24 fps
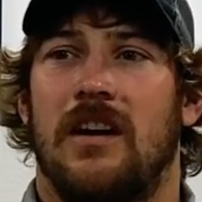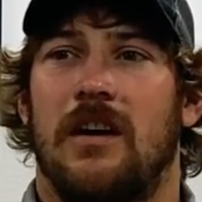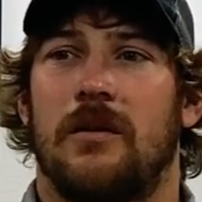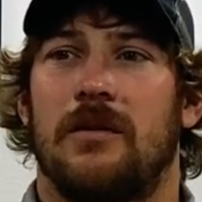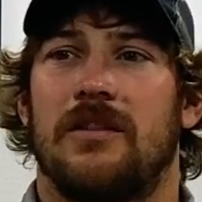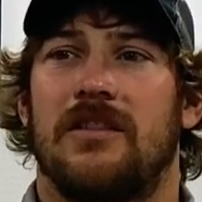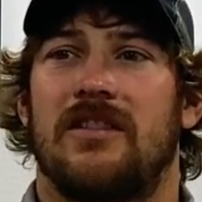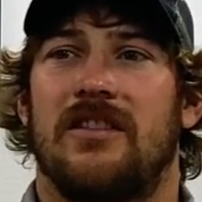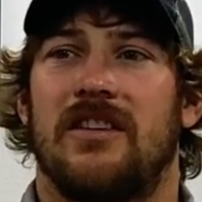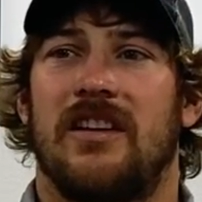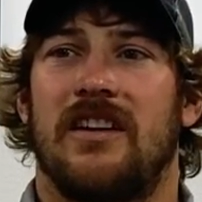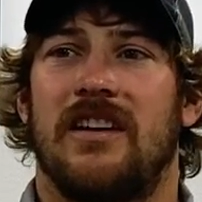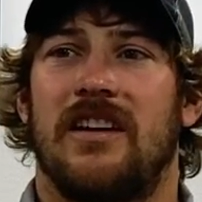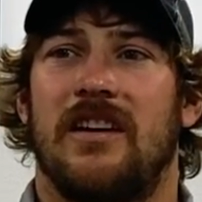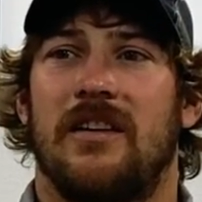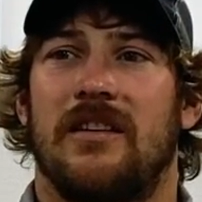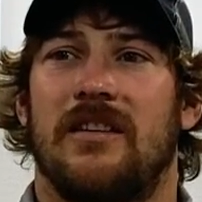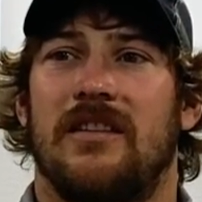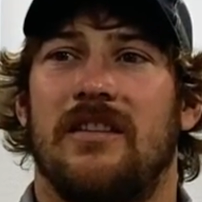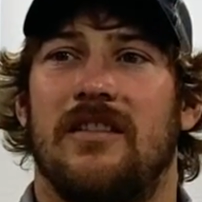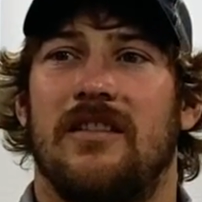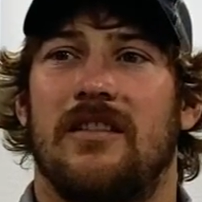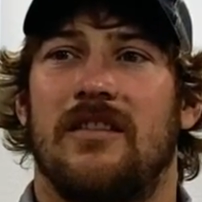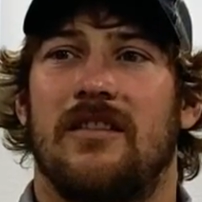would say
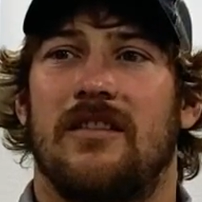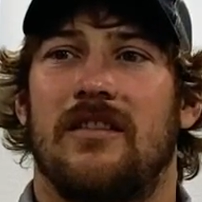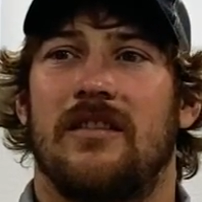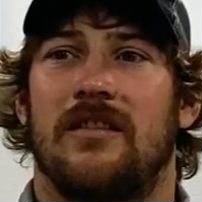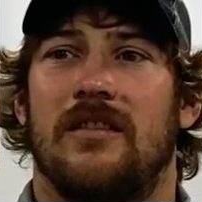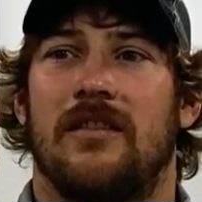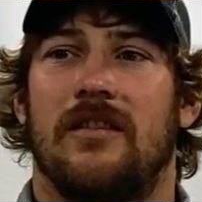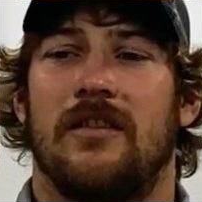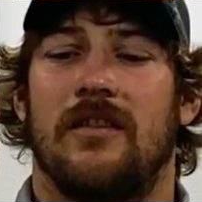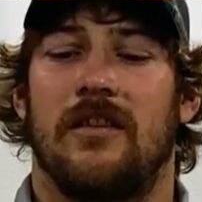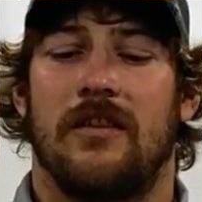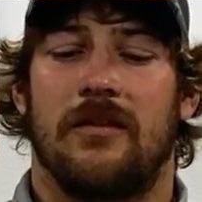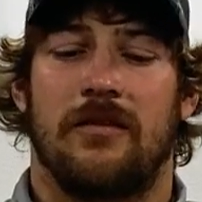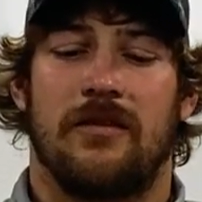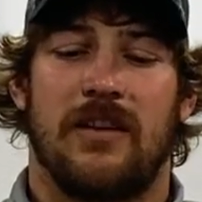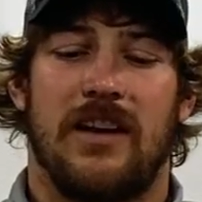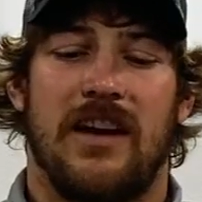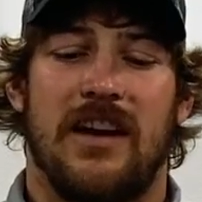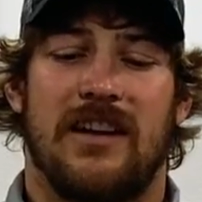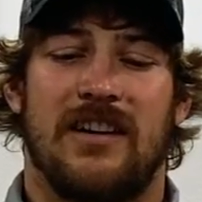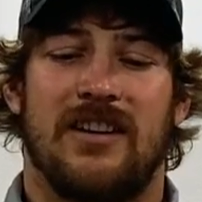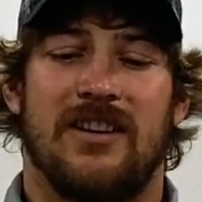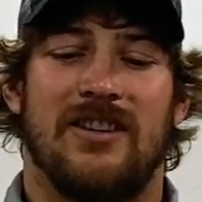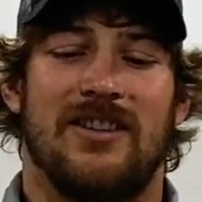the
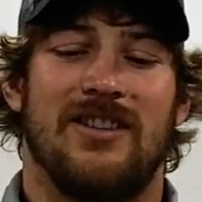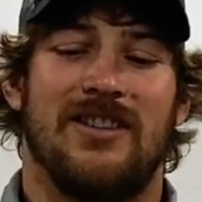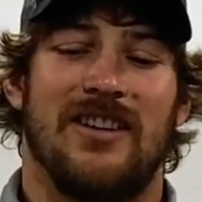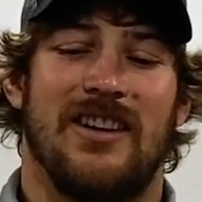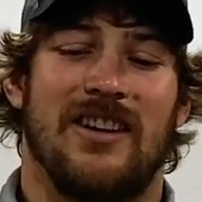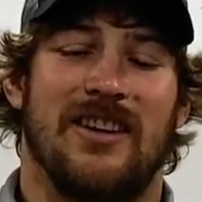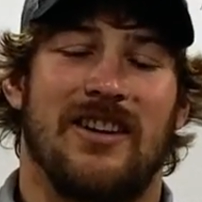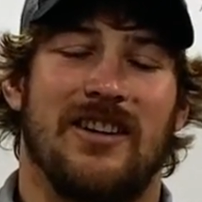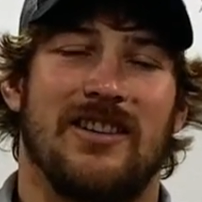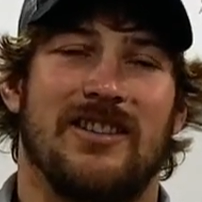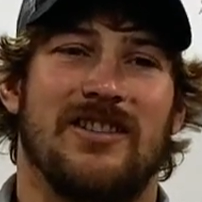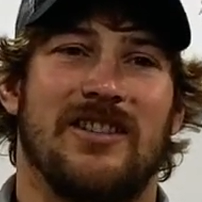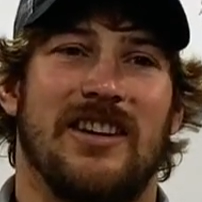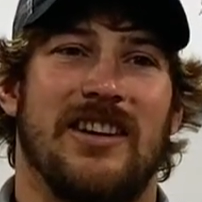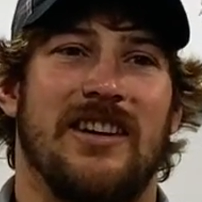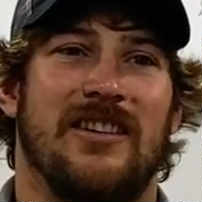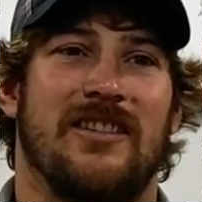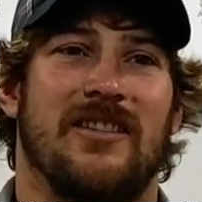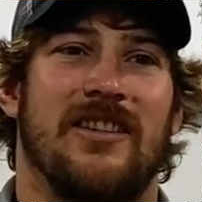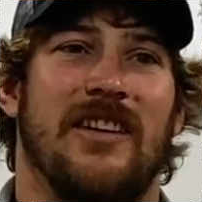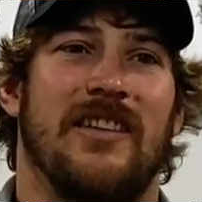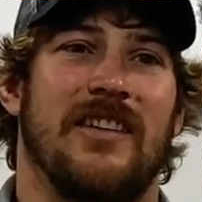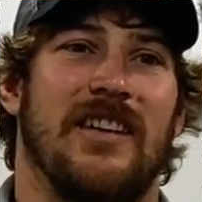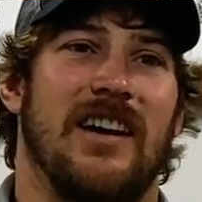flaggers that are standing
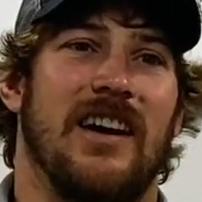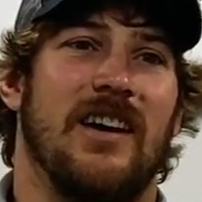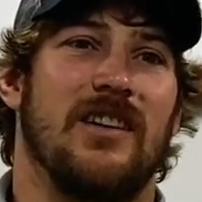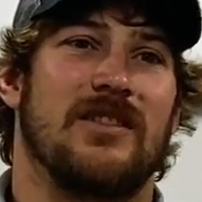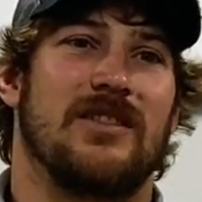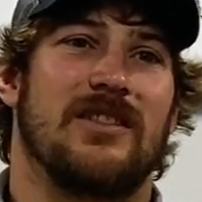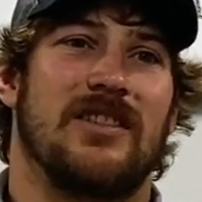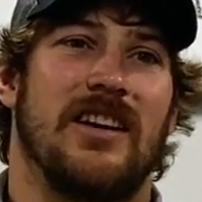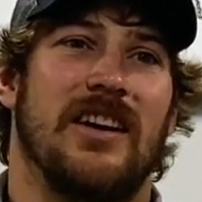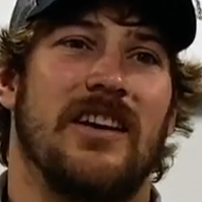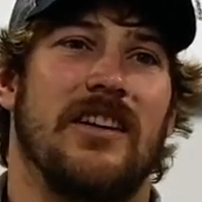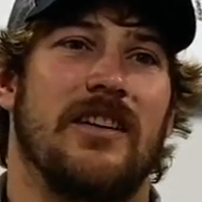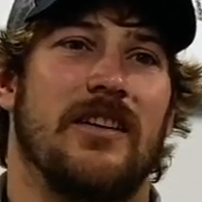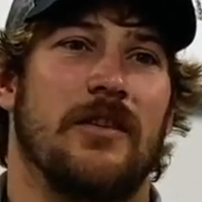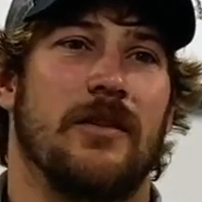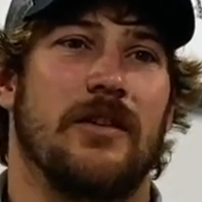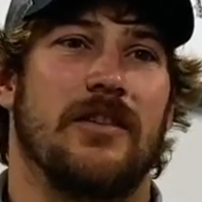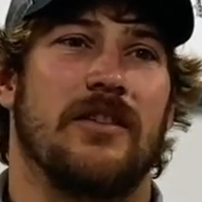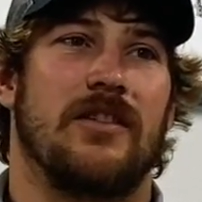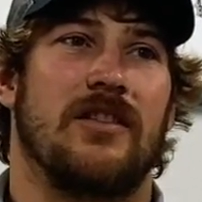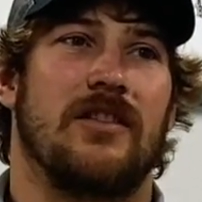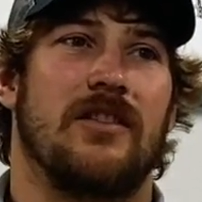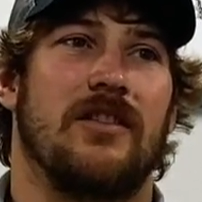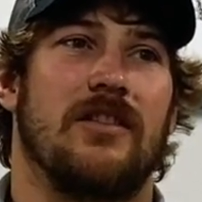around the outside,
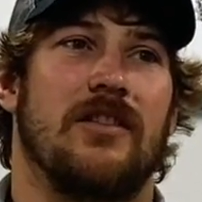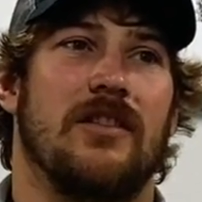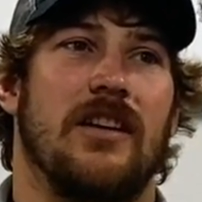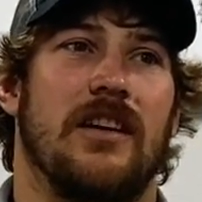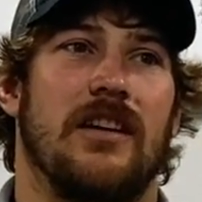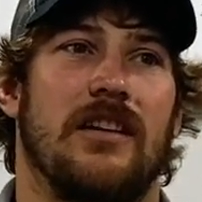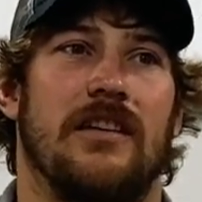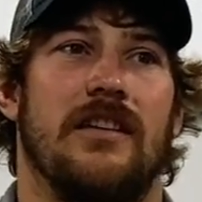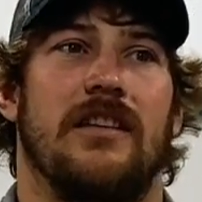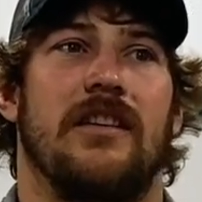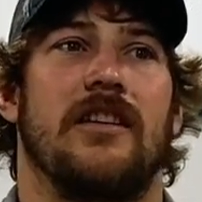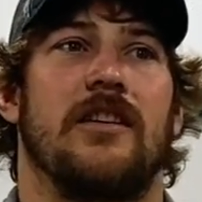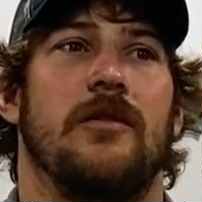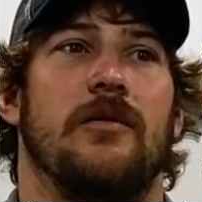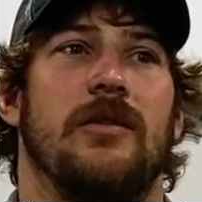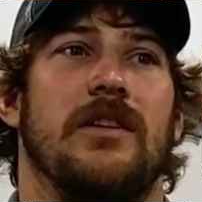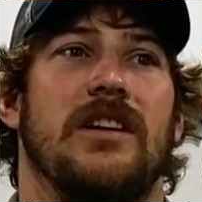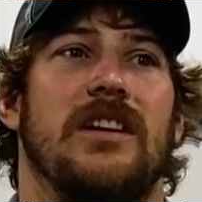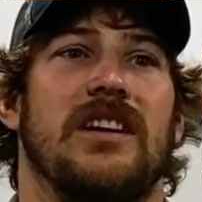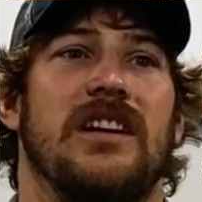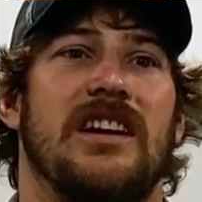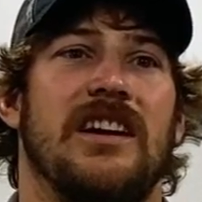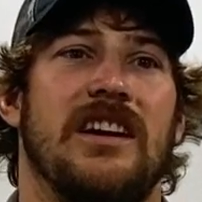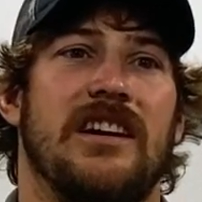I think we
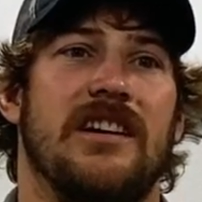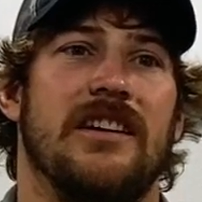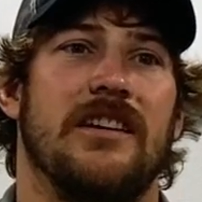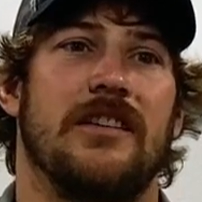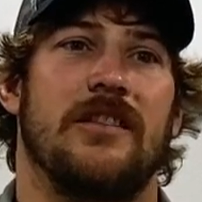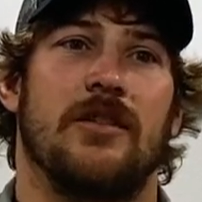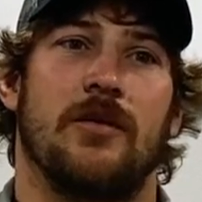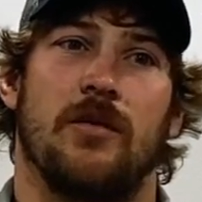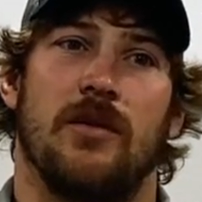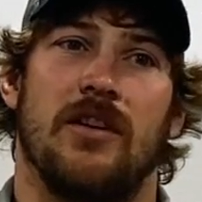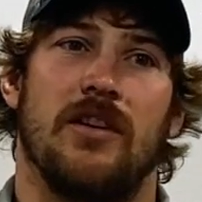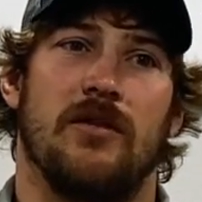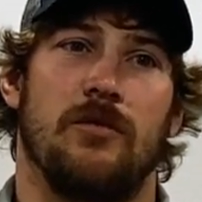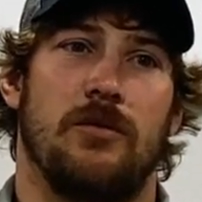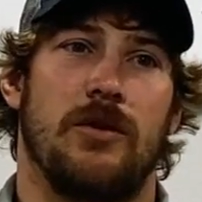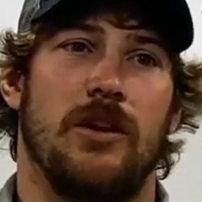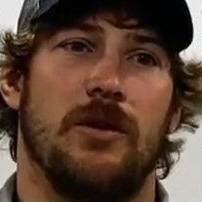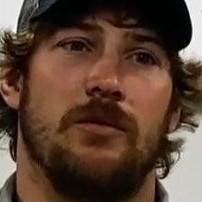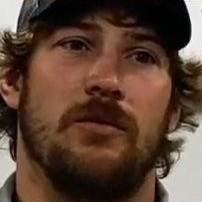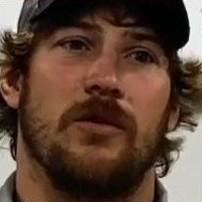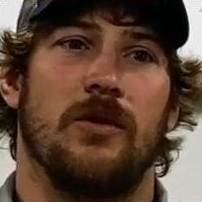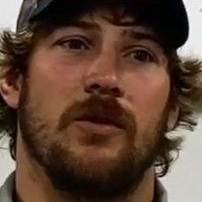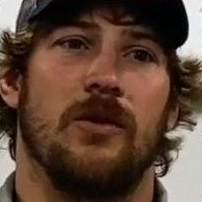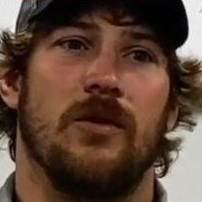needed 12
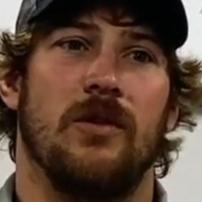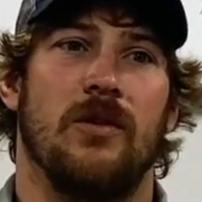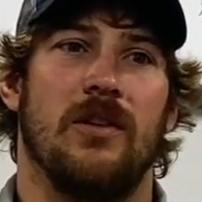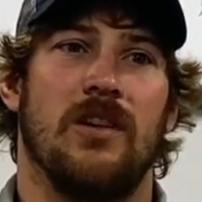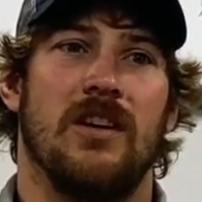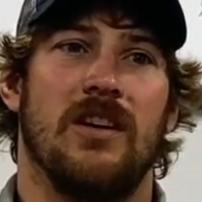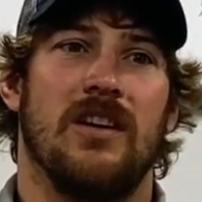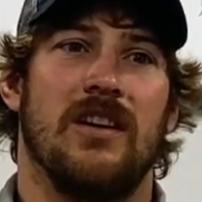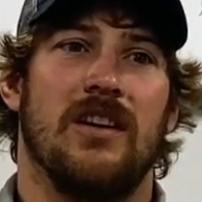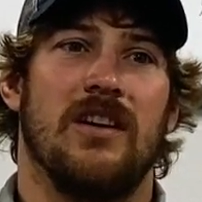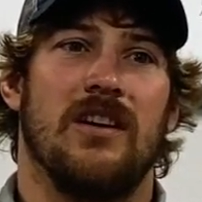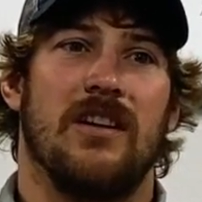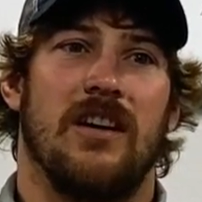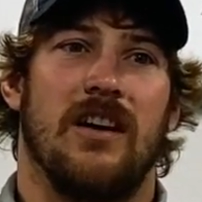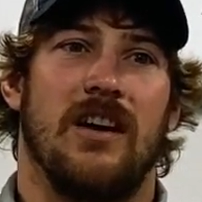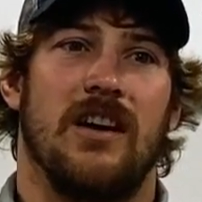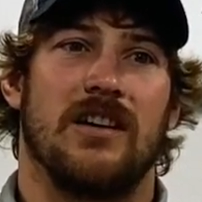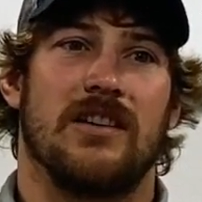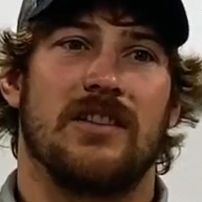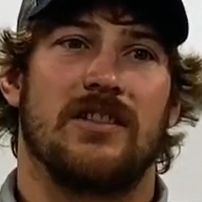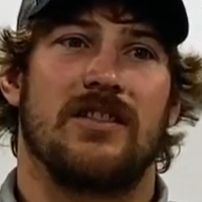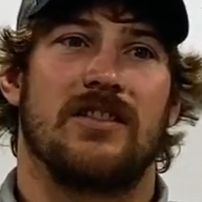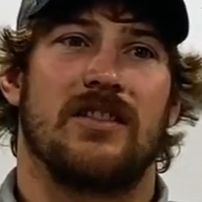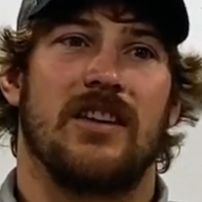people
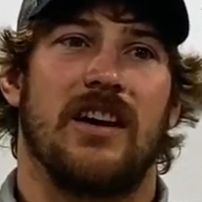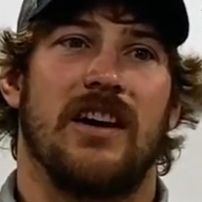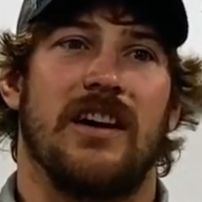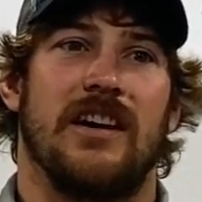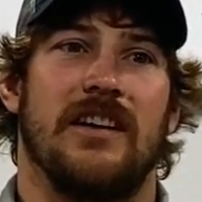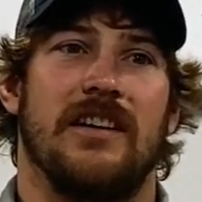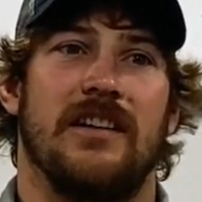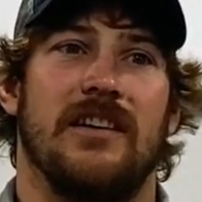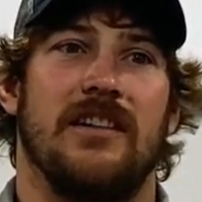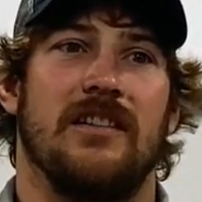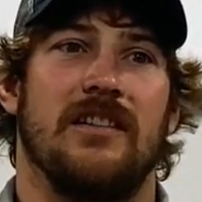on site